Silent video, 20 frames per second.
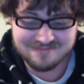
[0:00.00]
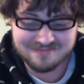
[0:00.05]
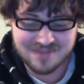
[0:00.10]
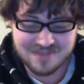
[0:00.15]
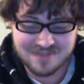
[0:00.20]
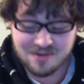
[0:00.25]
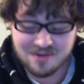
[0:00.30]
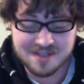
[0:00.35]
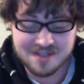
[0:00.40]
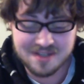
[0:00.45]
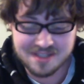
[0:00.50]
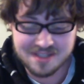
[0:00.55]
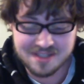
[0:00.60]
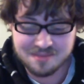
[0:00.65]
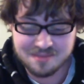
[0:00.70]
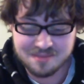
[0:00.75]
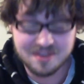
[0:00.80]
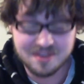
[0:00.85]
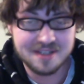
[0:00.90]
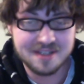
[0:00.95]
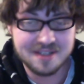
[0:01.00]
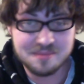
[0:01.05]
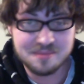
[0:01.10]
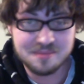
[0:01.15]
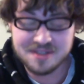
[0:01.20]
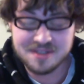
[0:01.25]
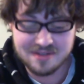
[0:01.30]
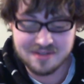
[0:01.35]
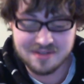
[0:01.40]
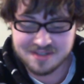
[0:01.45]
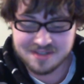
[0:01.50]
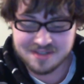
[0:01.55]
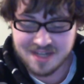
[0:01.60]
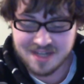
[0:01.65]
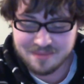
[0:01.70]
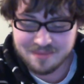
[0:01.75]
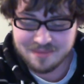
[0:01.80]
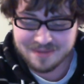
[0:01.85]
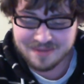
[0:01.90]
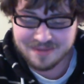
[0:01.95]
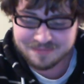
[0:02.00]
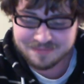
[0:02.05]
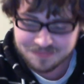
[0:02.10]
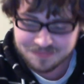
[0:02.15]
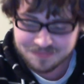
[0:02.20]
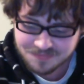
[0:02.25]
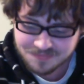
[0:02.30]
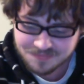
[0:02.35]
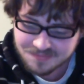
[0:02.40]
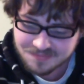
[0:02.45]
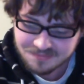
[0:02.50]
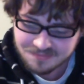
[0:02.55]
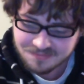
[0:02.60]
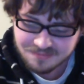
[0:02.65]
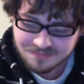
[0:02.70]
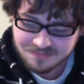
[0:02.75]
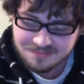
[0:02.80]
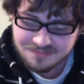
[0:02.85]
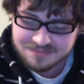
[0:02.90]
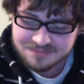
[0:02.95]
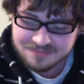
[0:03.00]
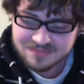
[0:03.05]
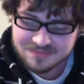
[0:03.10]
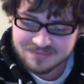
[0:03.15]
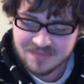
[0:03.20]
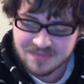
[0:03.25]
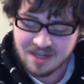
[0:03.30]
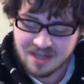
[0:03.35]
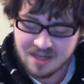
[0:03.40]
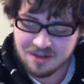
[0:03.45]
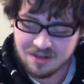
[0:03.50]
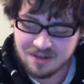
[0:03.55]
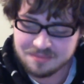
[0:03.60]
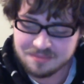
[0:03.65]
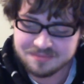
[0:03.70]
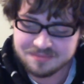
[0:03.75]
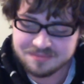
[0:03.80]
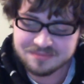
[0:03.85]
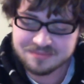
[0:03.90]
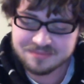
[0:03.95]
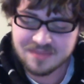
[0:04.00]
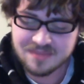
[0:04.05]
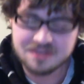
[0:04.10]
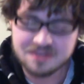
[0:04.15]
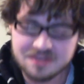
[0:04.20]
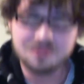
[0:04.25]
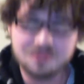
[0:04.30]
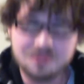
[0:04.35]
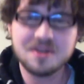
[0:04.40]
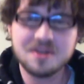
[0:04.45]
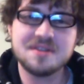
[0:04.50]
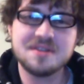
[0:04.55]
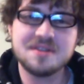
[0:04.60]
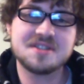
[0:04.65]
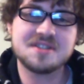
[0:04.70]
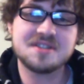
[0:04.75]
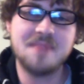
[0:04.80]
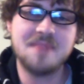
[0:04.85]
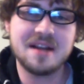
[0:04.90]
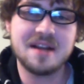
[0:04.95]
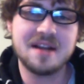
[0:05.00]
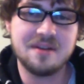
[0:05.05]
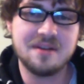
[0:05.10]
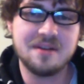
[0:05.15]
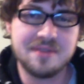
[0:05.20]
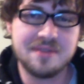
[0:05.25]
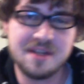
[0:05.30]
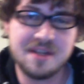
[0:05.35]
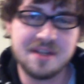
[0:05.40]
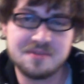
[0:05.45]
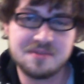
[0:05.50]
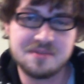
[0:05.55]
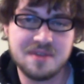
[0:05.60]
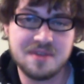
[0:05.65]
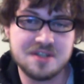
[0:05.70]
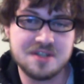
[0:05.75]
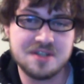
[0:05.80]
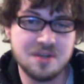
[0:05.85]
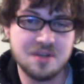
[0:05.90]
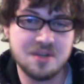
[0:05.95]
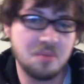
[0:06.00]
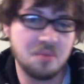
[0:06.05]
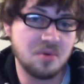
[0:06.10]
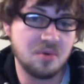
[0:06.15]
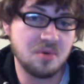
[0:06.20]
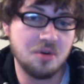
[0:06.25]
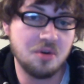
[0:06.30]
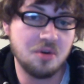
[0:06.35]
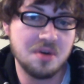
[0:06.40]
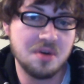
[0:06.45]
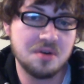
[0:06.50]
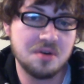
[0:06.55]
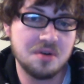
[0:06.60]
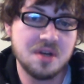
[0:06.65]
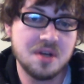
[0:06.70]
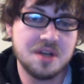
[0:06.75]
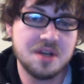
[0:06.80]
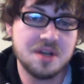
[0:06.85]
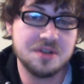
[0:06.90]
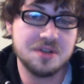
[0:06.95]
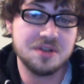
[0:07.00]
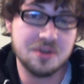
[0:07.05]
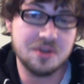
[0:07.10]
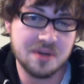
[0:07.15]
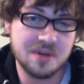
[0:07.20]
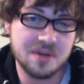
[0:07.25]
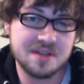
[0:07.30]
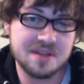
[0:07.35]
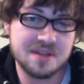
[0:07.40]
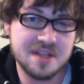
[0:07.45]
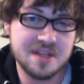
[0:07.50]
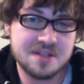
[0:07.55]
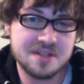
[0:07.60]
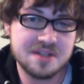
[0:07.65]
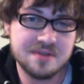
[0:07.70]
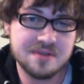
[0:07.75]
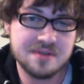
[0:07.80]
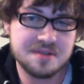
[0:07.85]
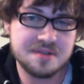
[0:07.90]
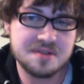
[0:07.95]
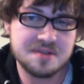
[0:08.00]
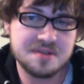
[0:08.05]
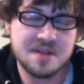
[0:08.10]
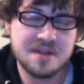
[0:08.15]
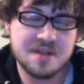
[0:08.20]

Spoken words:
crazy, but he's Mr. Excitement. They do one of these SmackDown things where they show a promo during the entrance,